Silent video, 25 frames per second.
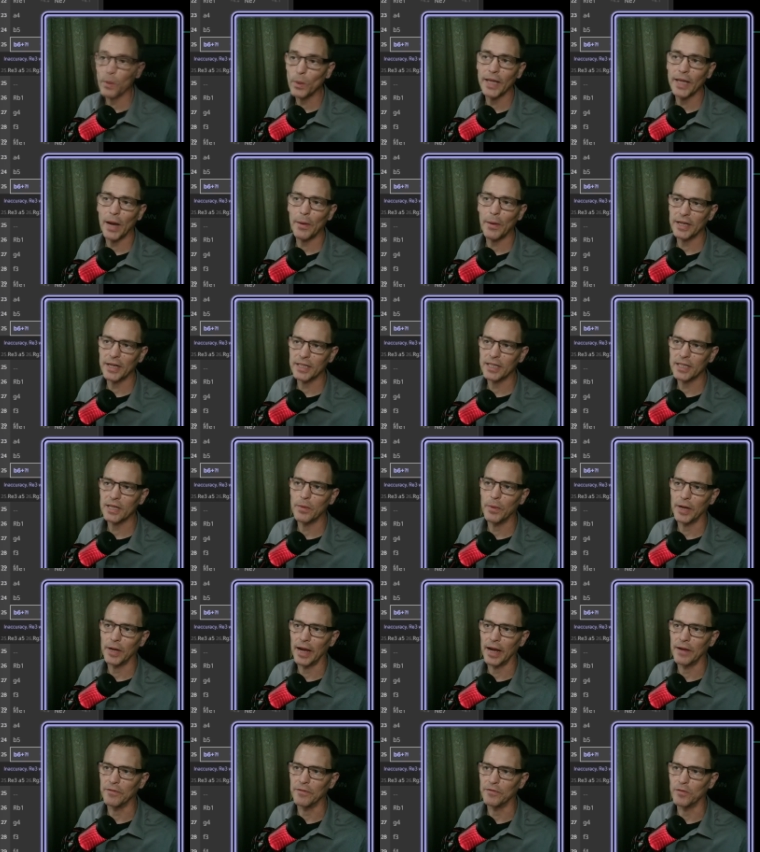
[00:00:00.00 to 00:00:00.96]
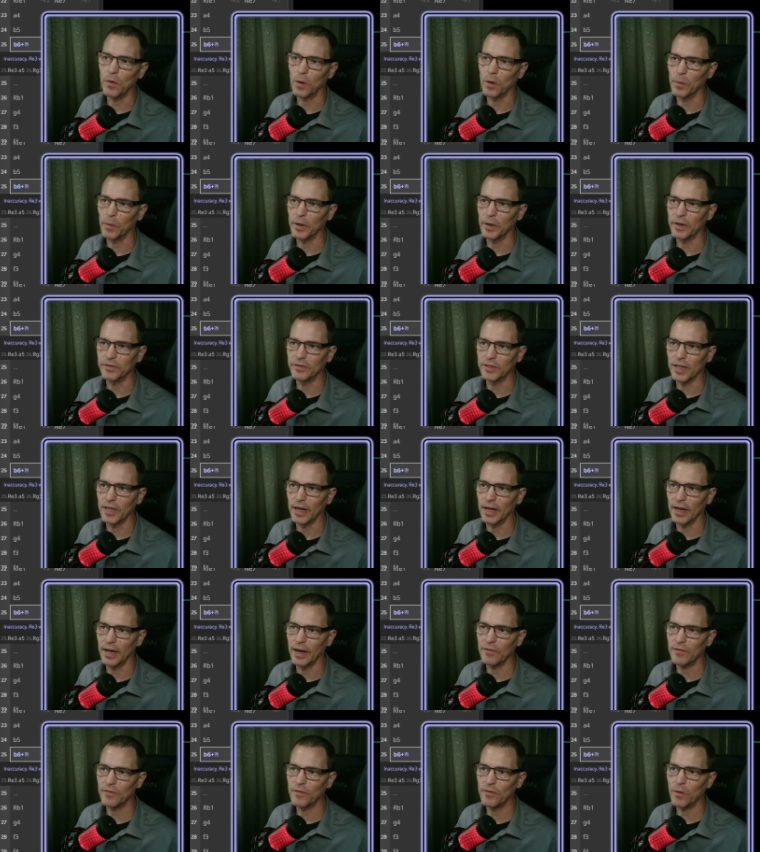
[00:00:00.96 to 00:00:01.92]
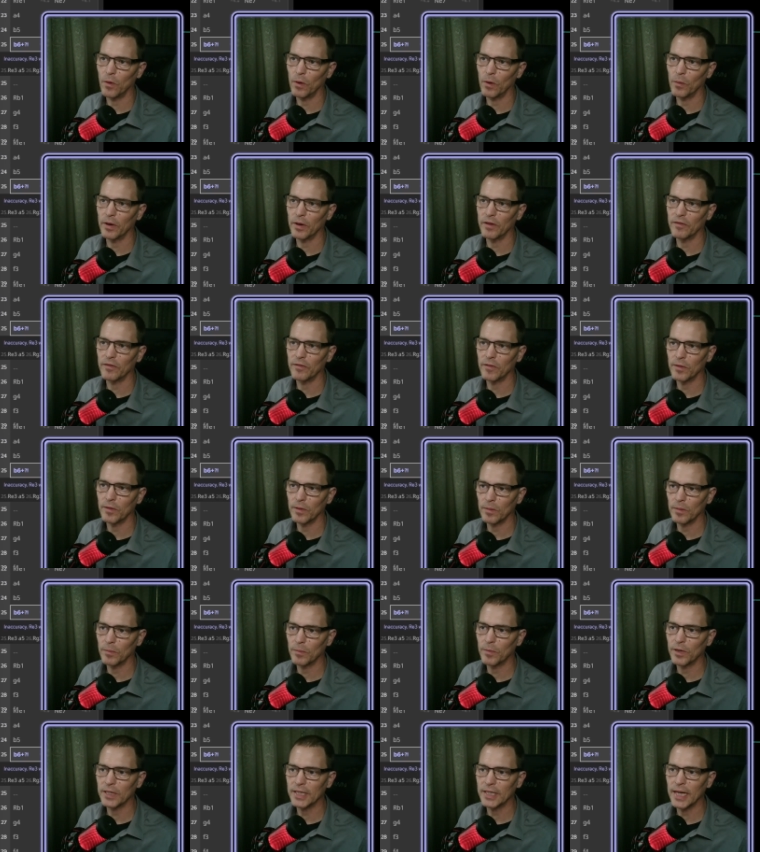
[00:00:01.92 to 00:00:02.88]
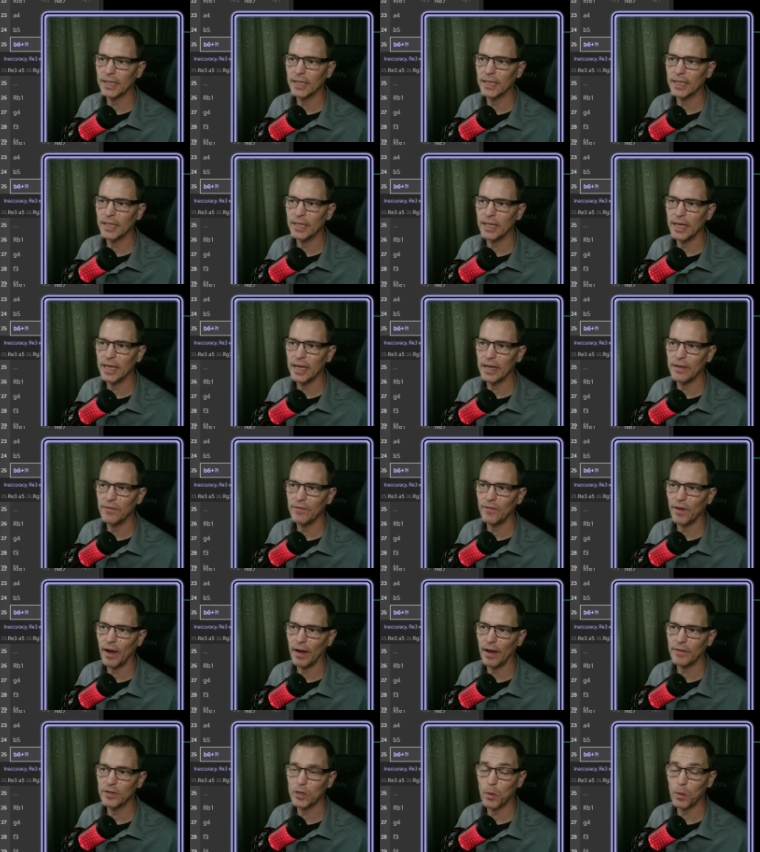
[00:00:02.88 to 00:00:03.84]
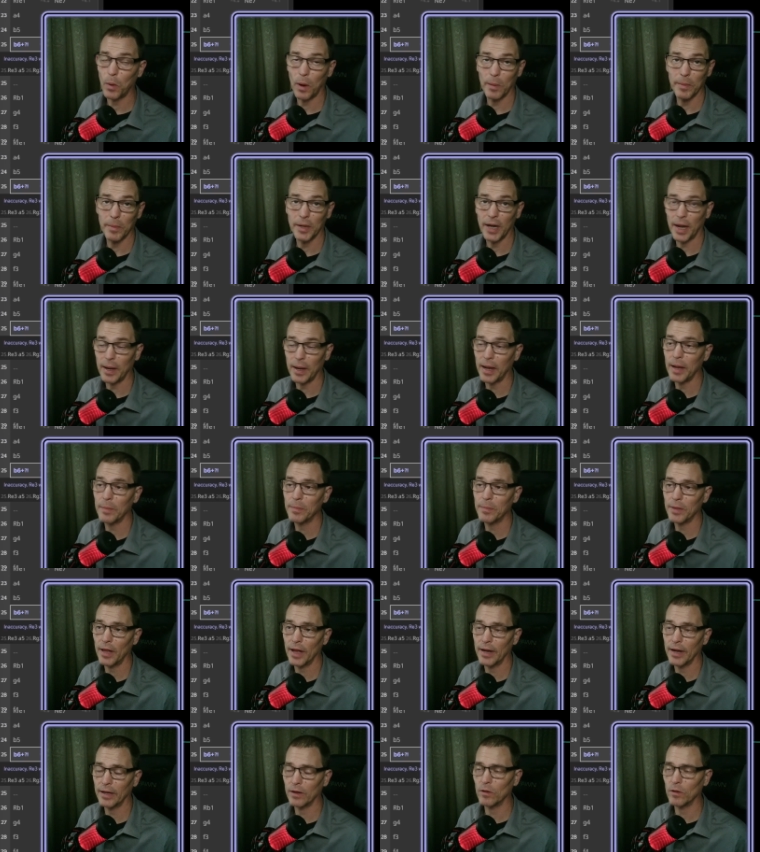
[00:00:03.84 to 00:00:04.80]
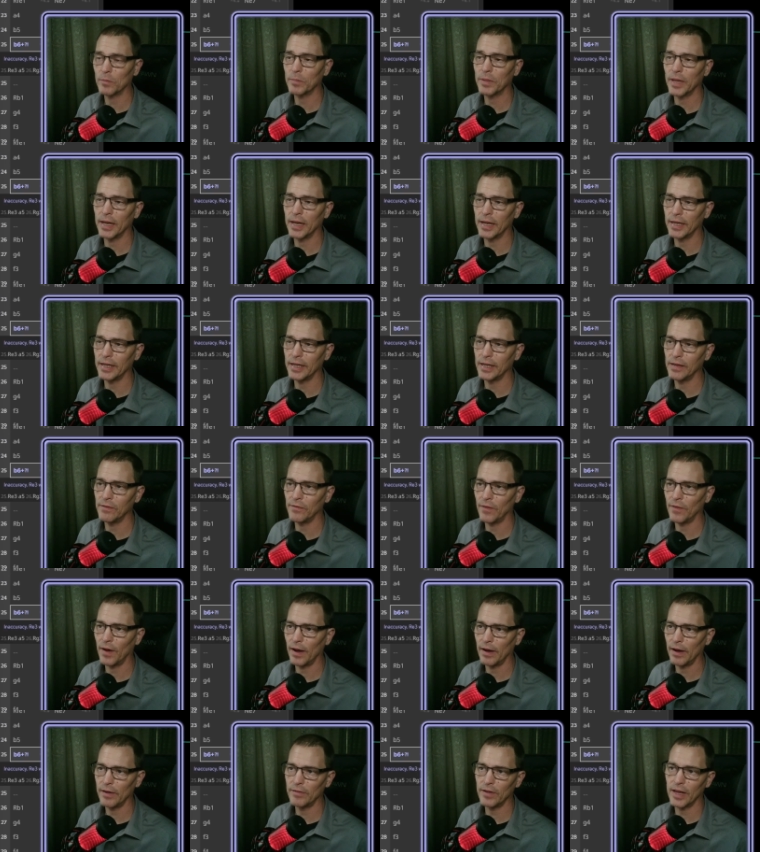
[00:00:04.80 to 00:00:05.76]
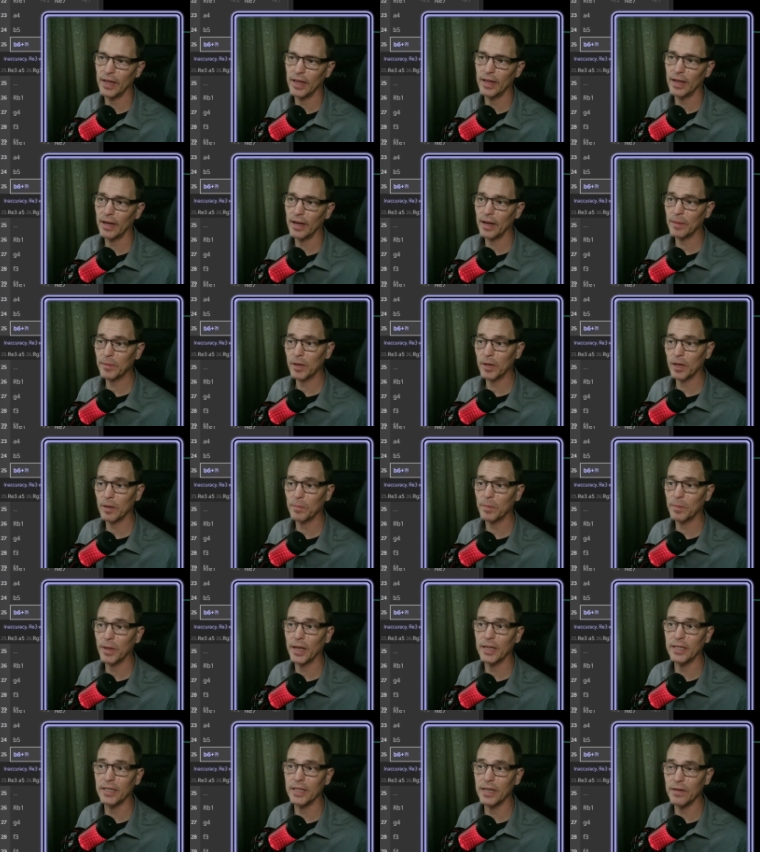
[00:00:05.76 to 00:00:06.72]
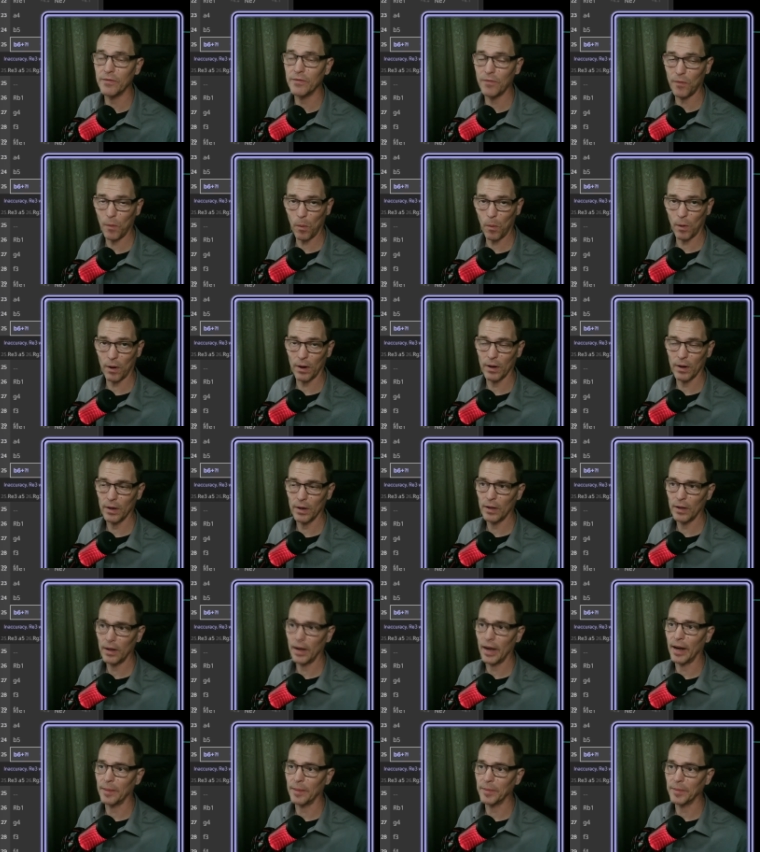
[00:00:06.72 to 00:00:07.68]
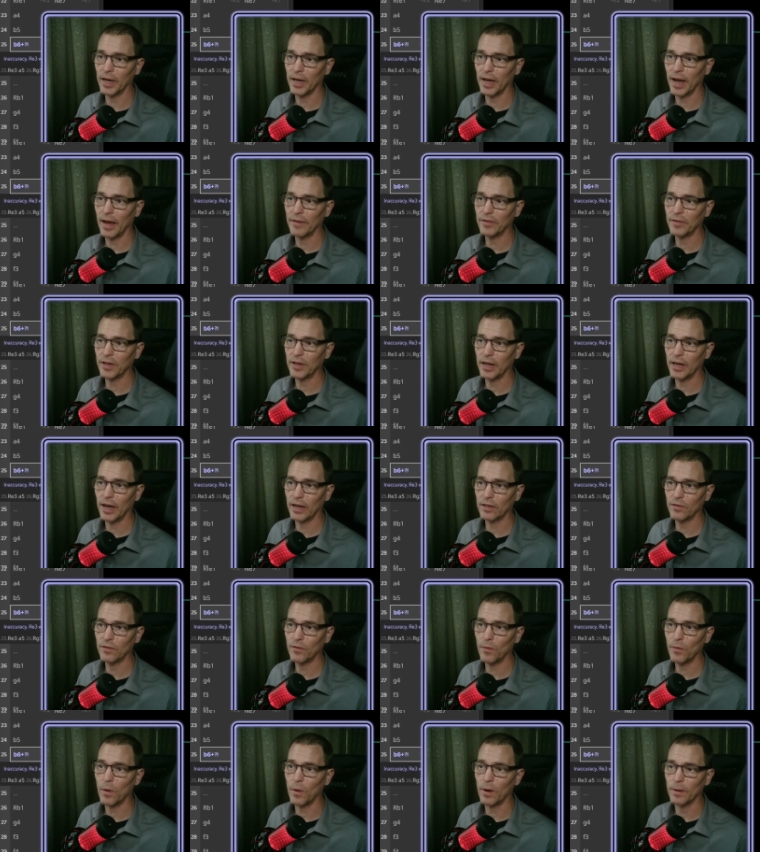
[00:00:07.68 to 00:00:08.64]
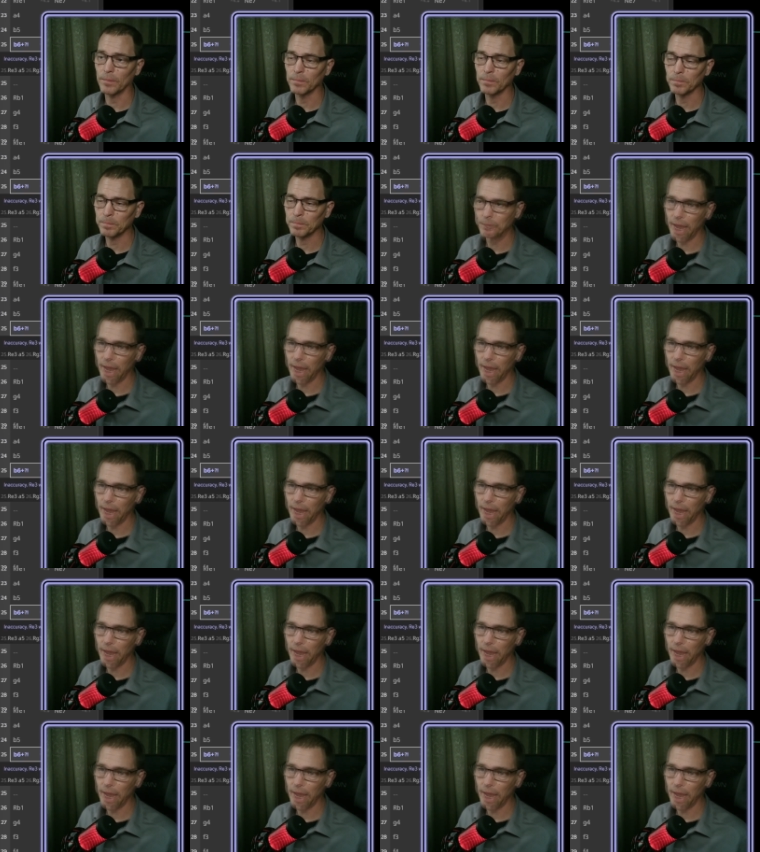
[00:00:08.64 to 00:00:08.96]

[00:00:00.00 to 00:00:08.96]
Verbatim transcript: Well, now I see what f4 would have done. f4 would have protected the e5 square, but I am planning on playing e5. And then I'm going to play d4, and I'm going to have connect 4.